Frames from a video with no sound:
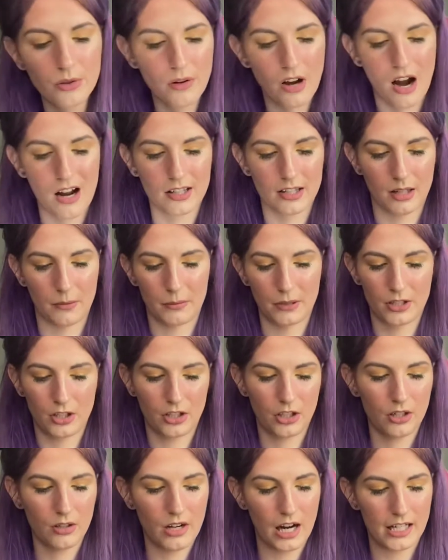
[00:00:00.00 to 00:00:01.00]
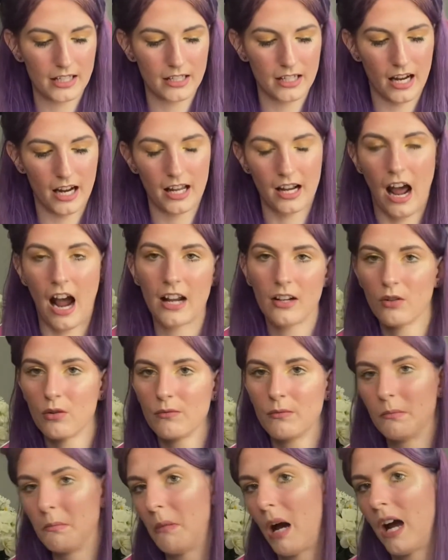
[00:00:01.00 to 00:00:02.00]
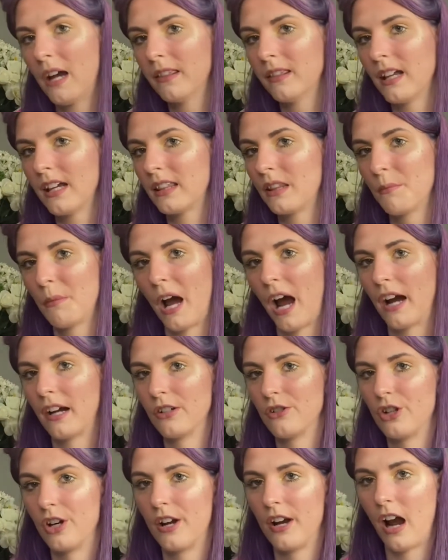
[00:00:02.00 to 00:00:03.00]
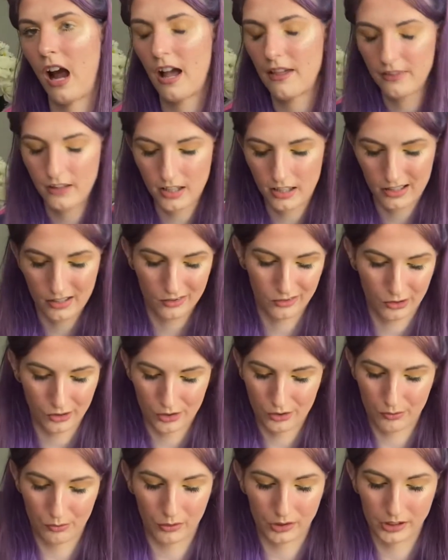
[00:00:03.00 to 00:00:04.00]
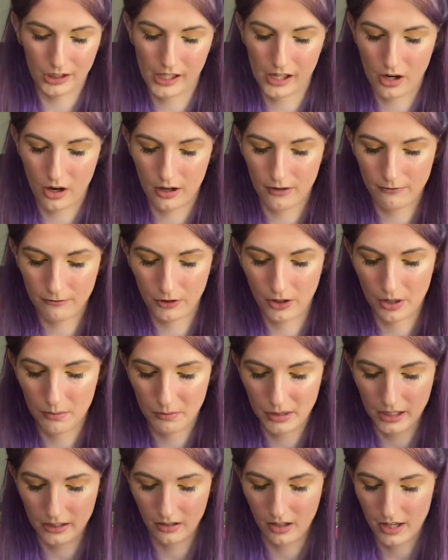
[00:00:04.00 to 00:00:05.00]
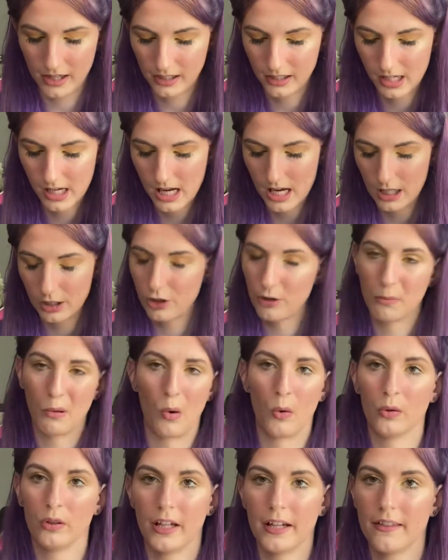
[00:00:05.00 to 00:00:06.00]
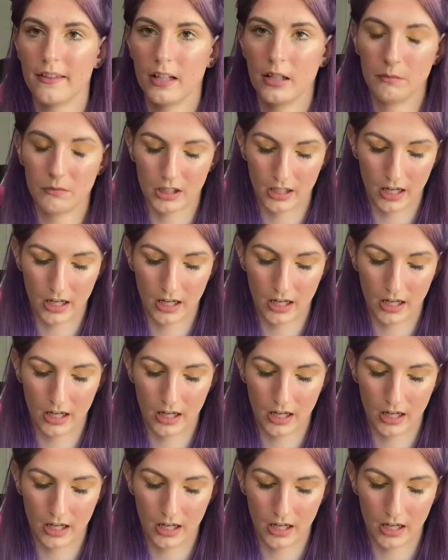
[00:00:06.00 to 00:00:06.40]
concept. It's a cute idea. And I don't mind like the packaging. I think it looks really good for it being like Chipotle themed and